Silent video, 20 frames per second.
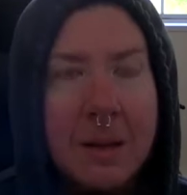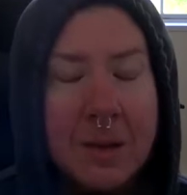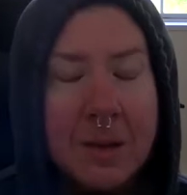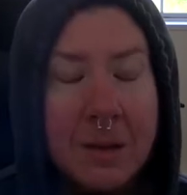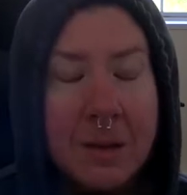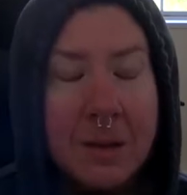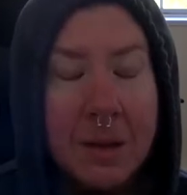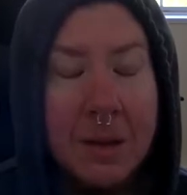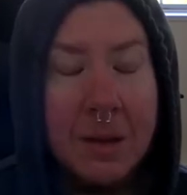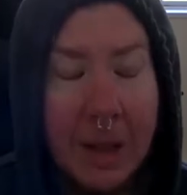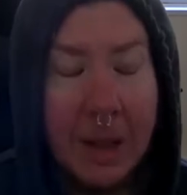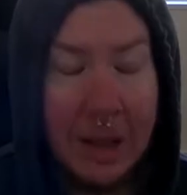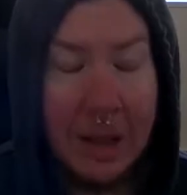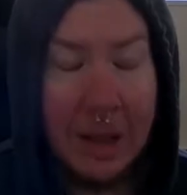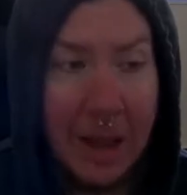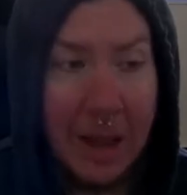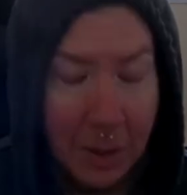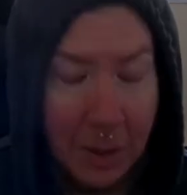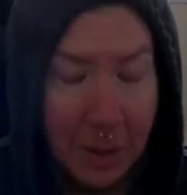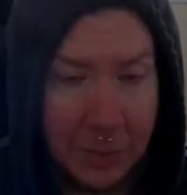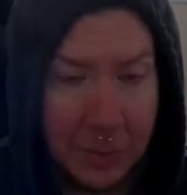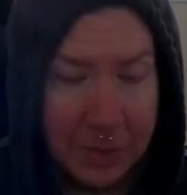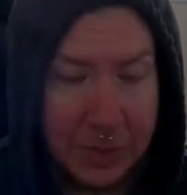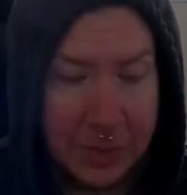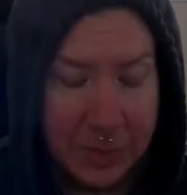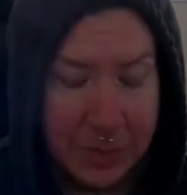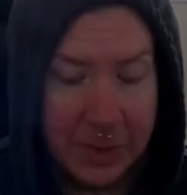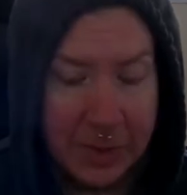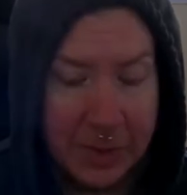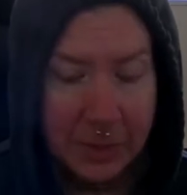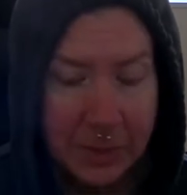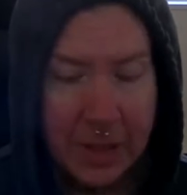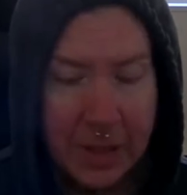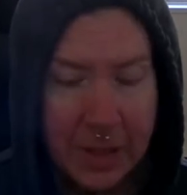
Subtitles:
and it helps with sleep. I should be